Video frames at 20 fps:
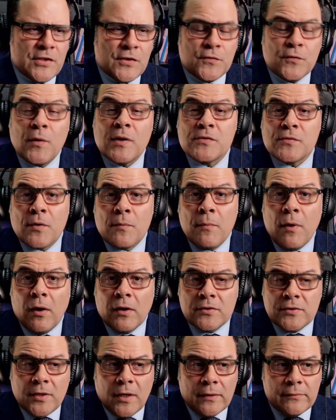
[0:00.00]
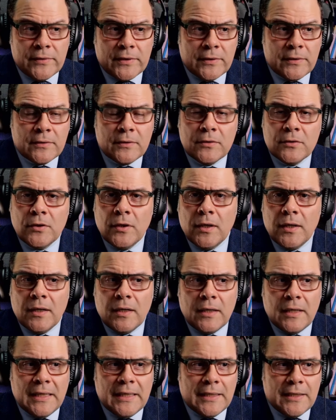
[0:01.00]
This was from October
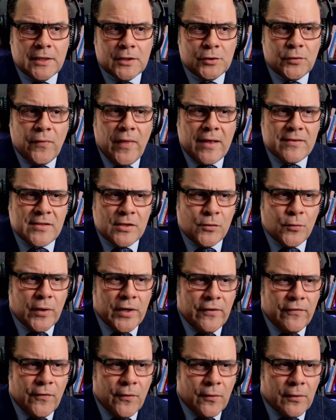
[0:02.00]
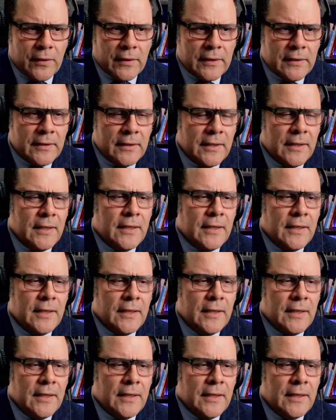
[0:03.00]
2024.